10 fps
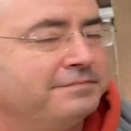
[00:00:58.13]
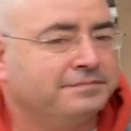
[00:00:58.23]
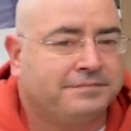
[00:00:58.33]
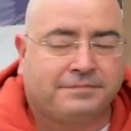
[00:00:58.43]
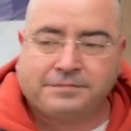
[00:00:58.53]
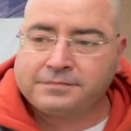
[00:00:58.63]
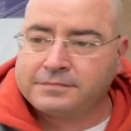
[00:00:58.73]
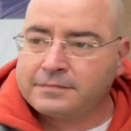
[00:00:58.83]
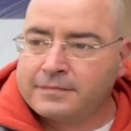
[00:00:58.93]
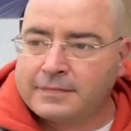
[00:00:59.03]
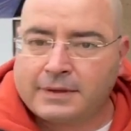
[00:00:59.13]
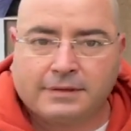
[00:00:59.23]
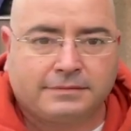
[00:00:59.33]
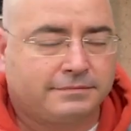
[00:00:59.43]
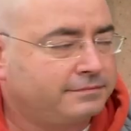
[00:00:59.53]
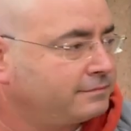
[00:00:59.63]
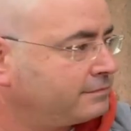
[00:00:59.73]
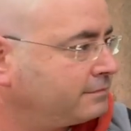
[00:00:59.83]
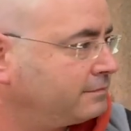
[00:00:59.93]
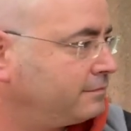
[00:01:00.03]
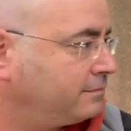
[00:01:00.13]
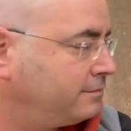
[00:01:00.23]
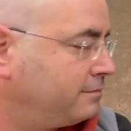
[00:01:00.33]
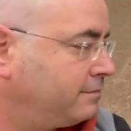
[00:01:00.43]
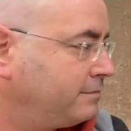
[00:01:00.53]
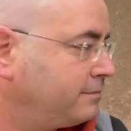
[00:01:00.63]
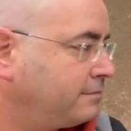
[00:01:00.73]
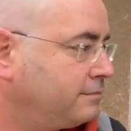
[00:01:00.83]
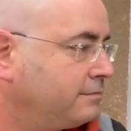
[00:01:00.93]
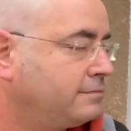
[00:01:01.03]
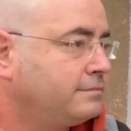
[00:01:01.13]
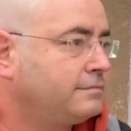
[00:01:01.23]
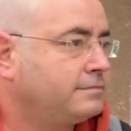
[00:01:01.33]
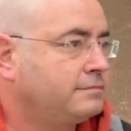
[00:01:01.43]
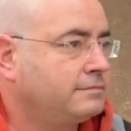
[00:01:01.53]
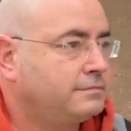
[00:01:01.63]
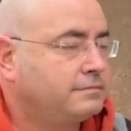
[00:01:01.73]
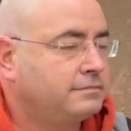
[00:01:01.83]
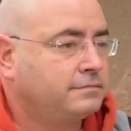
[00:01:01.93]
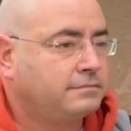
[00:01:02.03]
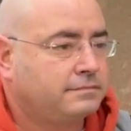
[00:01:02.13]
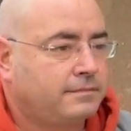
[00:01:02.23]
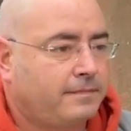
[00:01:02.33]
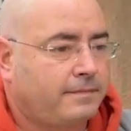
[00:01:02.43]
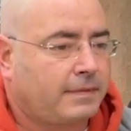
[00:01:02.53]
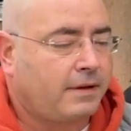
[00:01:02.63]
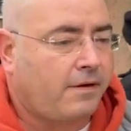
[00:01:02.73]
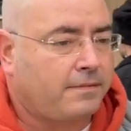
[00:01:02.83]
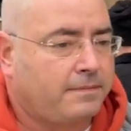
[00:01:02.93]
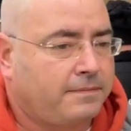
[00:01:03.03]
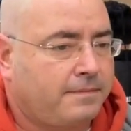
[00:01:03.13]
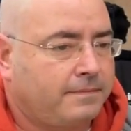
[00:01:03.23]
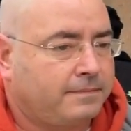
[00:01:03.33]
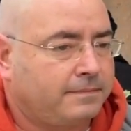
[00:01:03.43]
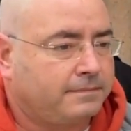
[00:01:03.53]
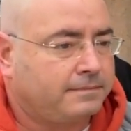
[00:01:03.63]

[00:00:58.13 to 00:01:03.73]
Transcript: This person isn't speaking.